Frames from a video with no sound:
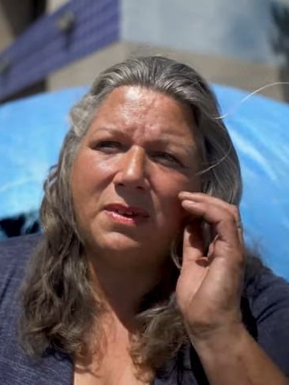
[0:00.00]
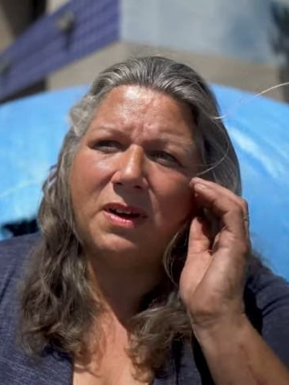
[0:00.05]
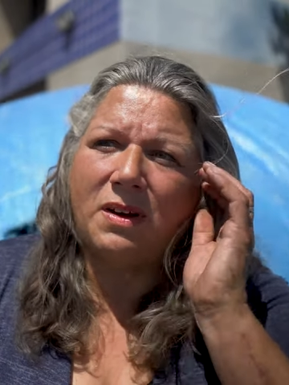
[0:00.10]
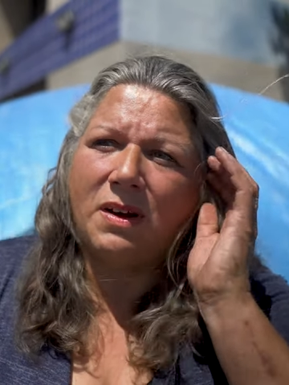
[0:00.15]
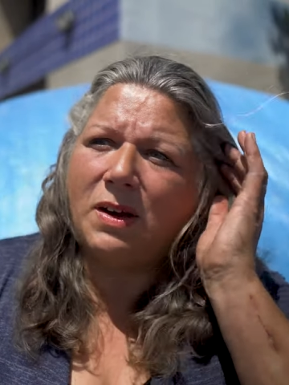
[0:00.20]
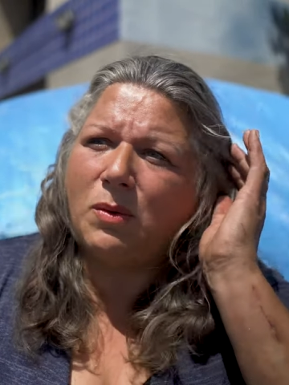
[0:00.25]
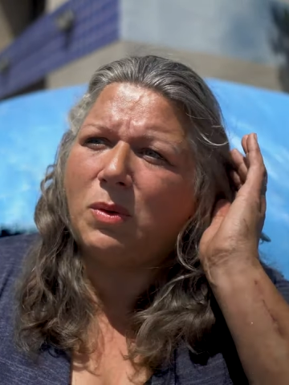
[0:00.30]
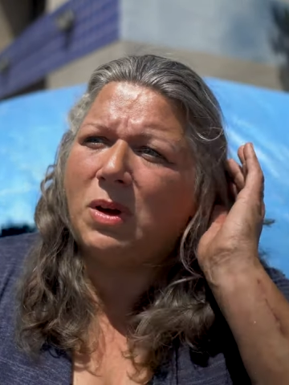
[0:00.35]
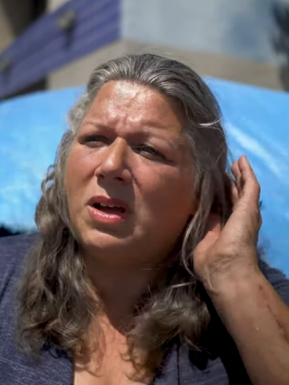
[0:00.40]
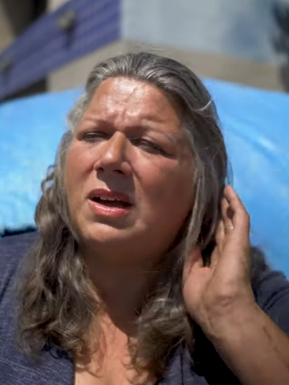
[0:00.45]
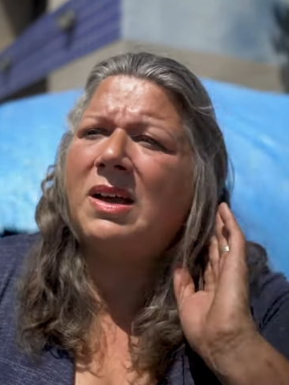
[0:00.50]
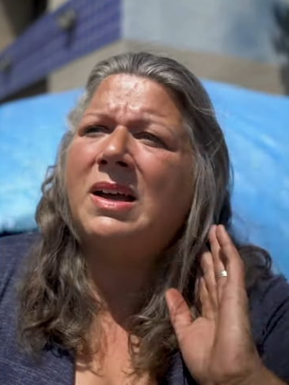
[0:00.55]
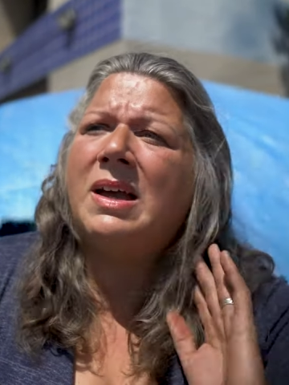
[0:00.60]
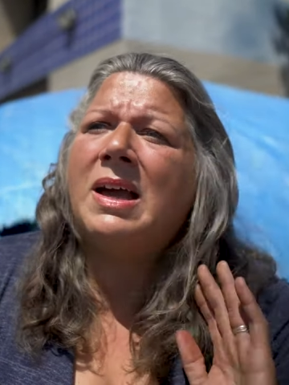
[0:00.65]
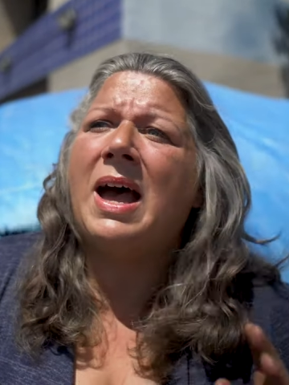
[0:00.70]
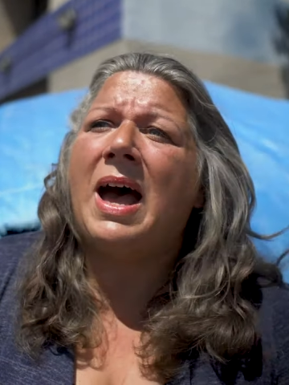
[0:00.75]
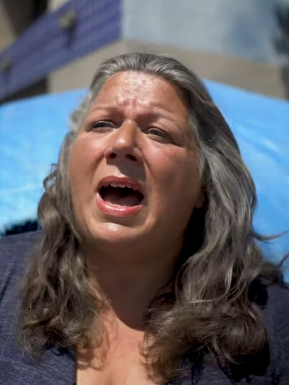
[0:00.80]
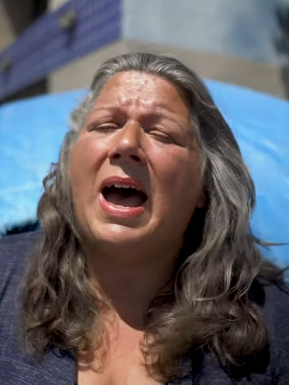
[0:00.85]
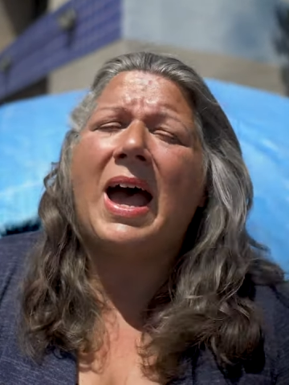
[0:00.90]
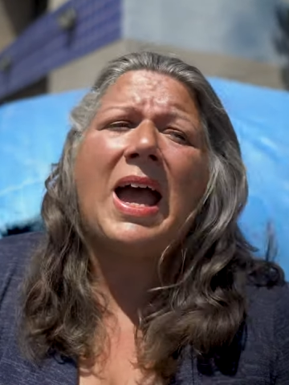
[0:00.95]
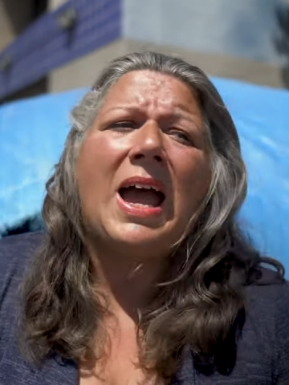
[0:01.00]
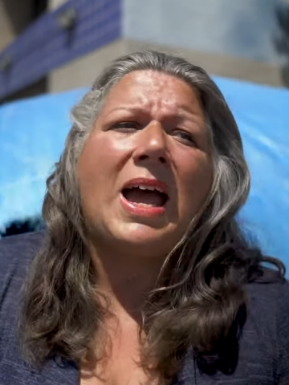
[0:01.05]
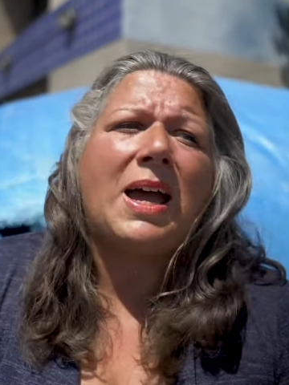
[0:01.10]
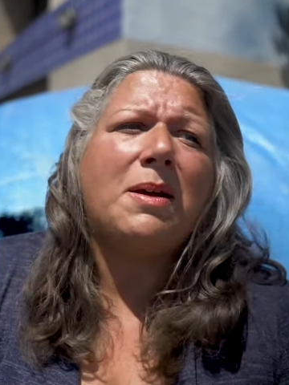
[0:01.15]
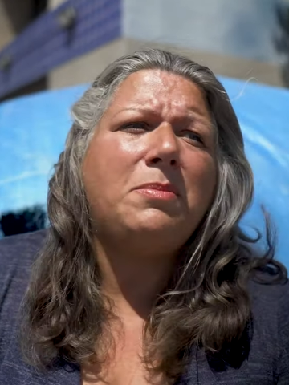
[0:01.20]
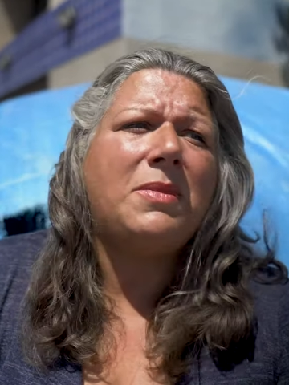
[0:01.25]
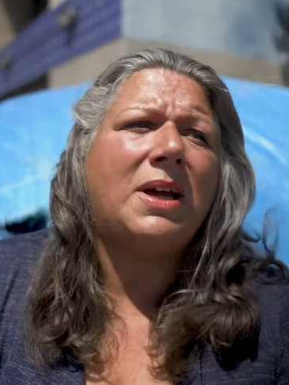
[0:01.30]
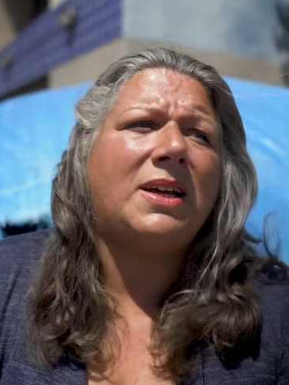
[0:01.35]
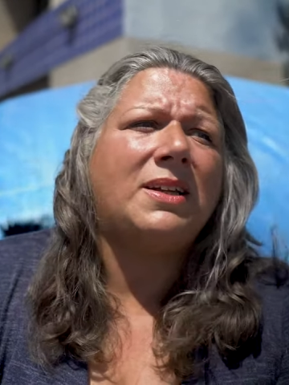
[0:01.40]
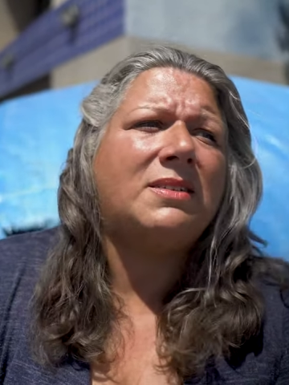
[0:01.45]
Well,
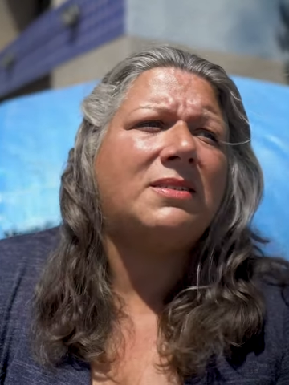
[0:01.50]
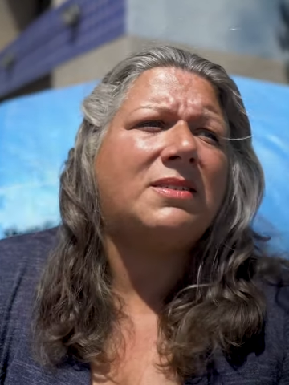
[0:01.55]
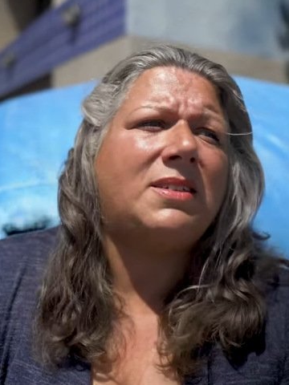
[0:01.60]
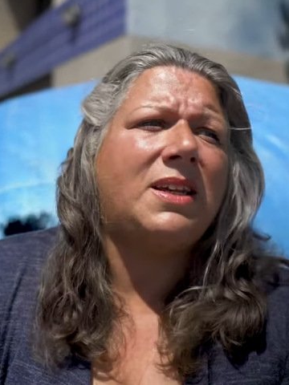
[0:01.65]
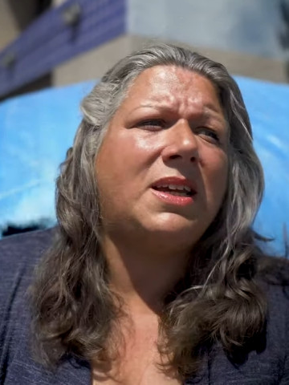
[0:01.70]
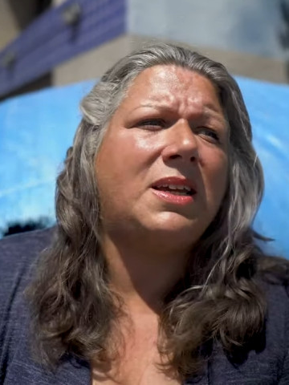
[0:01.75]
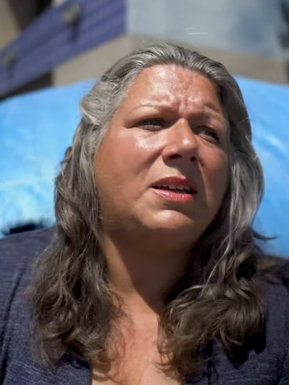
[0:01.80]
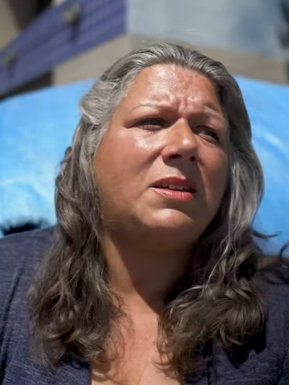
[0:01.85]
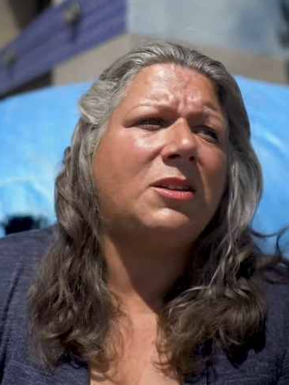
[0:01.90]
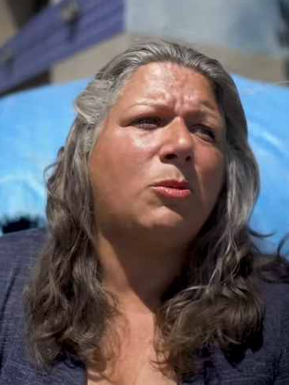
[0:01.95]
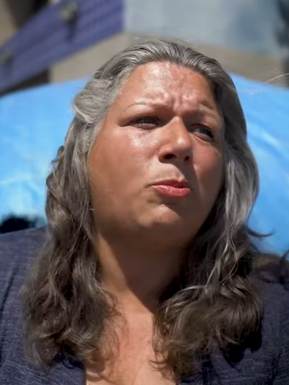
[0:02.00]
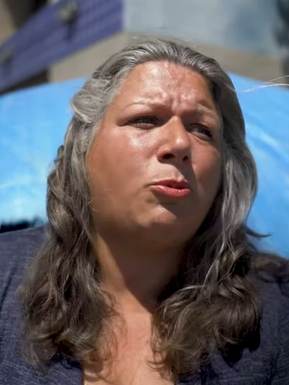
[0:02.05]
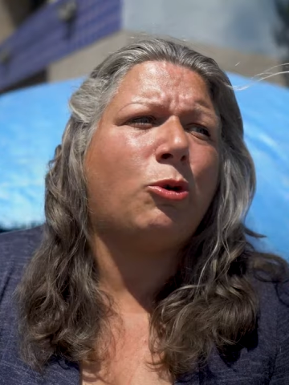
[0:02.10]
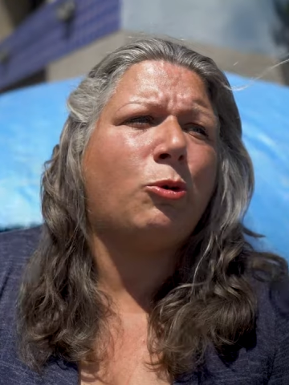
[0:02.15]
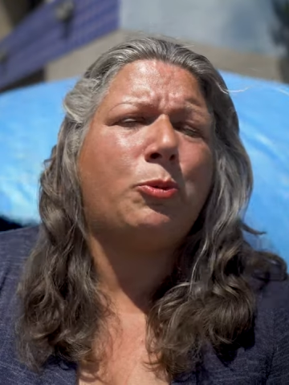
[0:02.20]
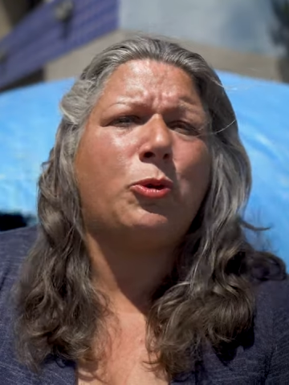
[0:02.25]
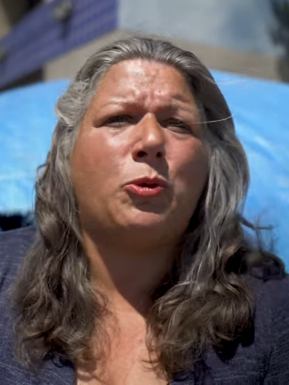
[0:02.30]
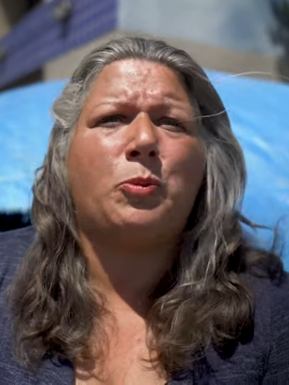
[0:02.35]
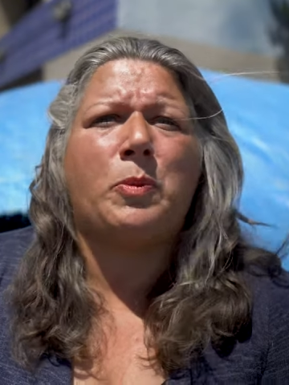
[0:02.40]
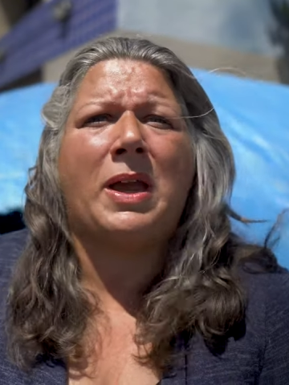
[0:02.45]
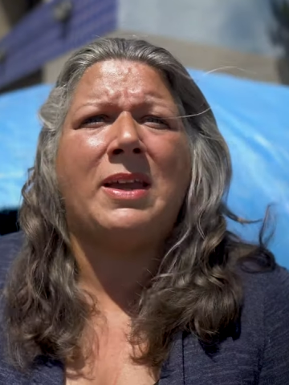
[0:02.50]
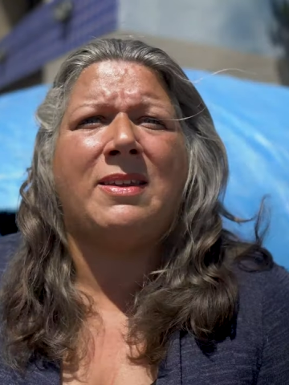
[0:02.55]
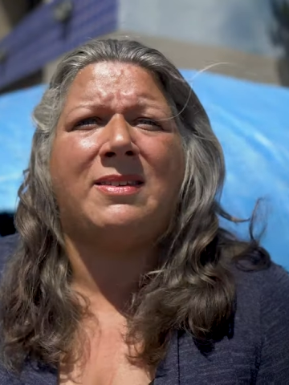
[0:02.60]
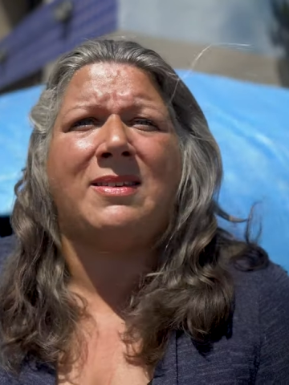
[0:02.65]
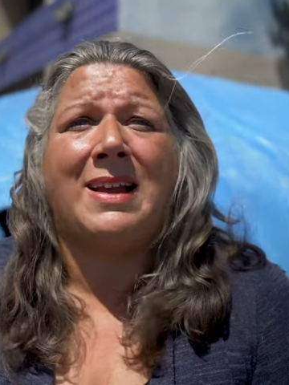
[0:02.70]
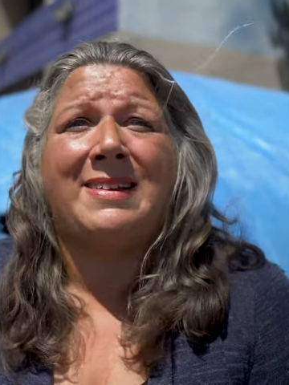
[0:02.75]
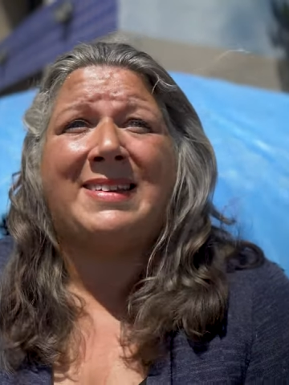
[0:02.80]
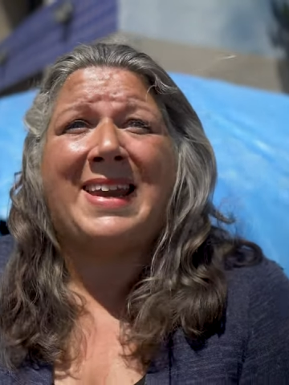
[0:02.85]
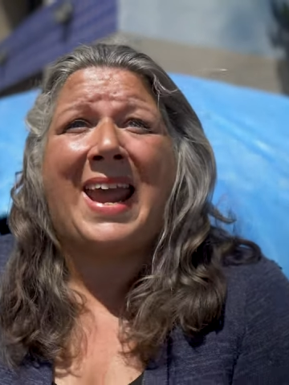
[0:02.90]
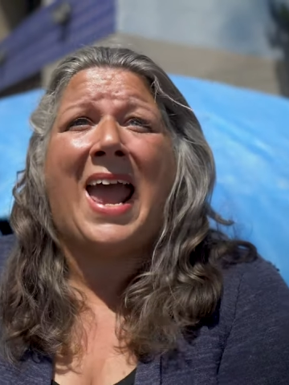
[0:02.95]
I'm not saying the purpose behind it
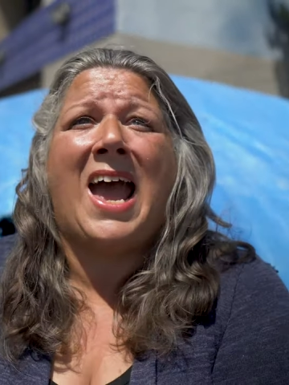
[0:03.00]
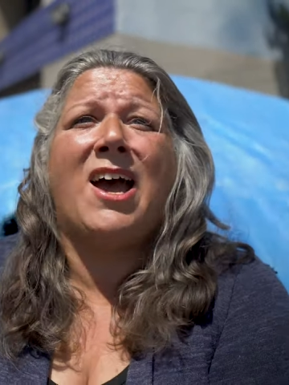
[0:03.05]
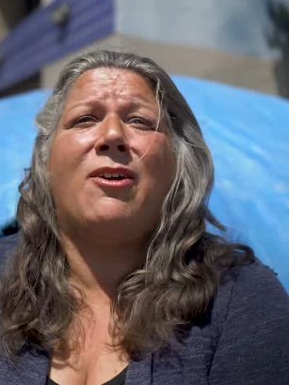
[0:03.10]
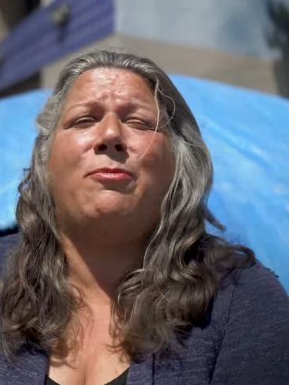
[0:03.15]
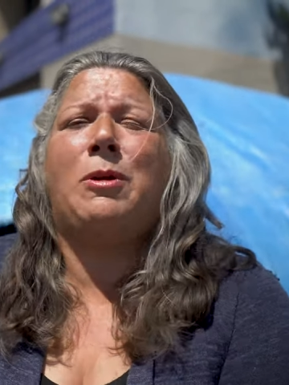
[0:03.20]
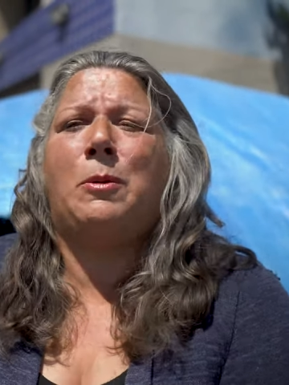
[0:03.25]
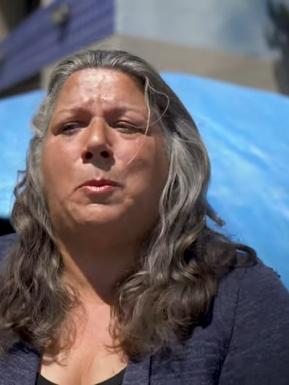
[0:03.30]
is not to have